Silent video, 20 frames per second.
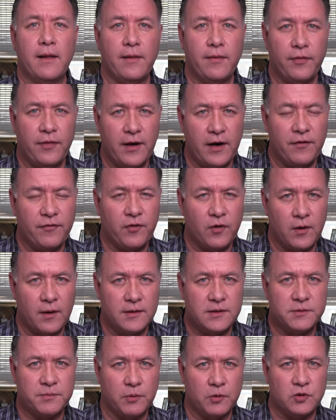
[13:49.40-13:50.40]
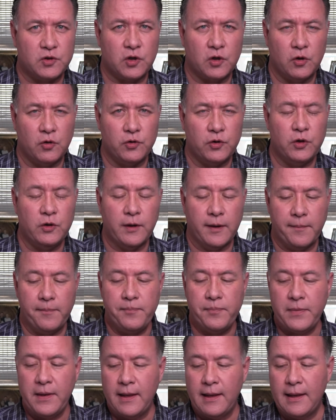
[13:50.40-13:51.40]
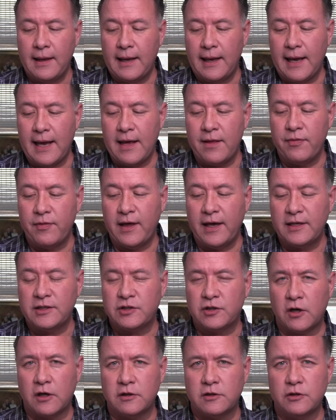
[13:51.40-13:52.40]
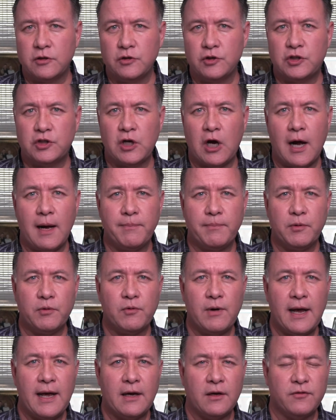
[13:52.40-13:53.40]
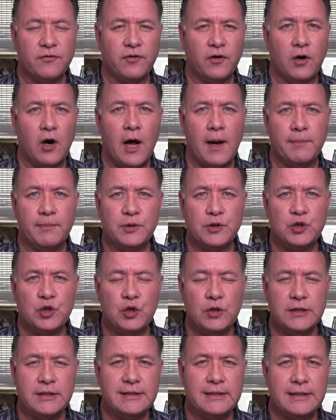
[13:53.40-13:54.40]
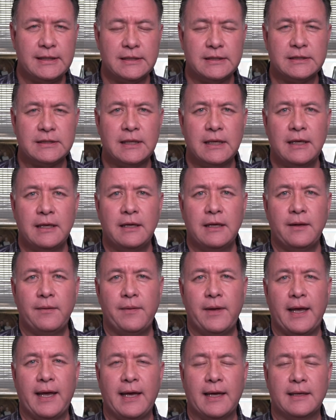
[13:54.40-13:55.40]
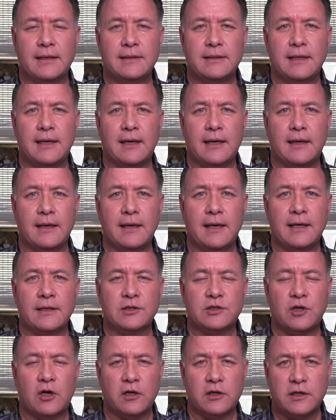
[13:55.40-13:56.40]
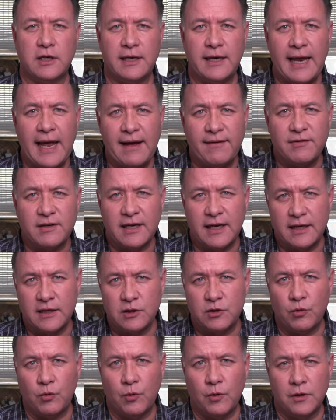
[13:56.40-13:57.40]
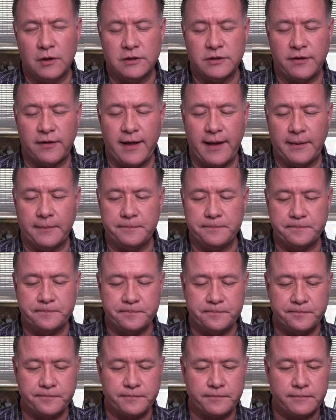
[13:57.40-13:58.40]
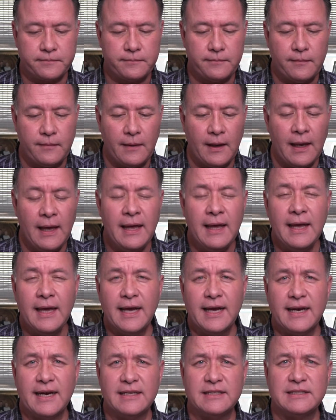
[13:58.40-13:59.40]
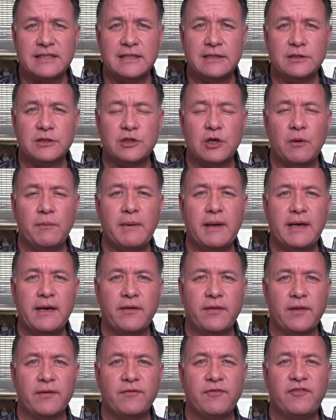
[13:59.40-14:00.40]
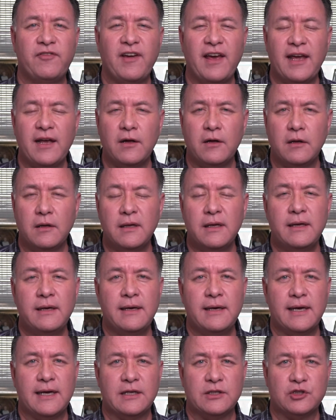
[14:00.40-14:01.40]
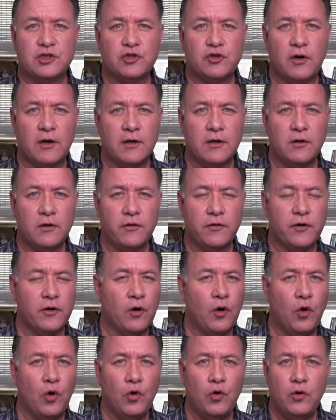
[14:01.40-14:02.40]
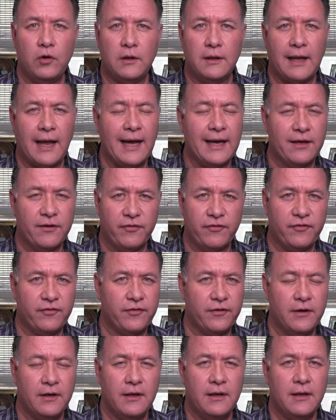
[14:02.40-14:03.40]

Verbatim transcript: therefore I'm supposed to go do it. And they start to shop around for opportunities and, uh, and start to navigate towards that. And I've seen so many of them fail and struggle their whole life,